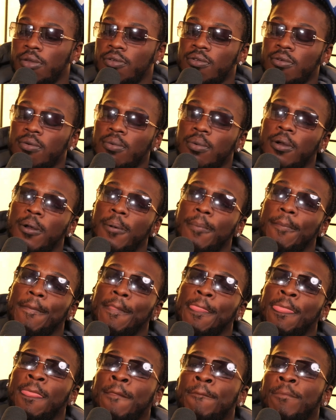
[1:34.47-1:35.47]
So
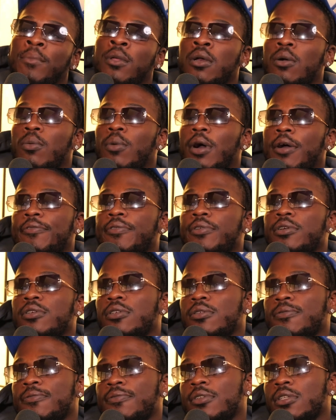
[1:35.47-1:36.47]
Y4E is
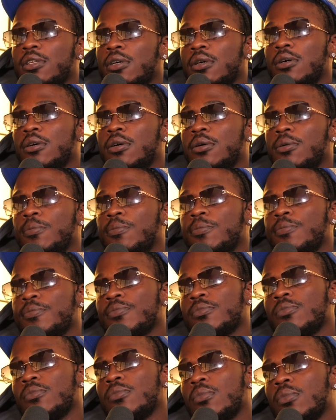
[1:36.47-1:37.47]
something that
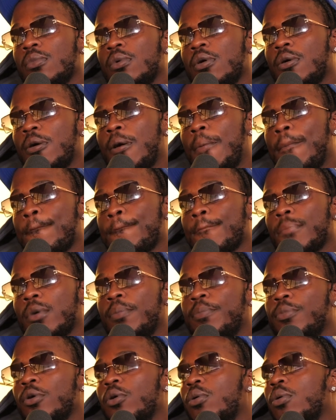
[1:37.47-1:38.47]
I
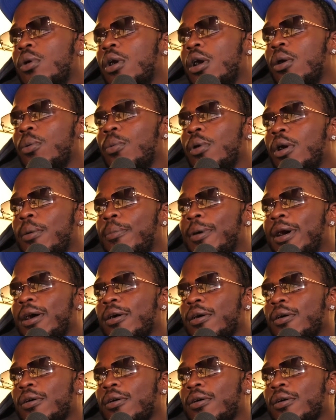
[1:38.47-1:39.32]
built quite a while back.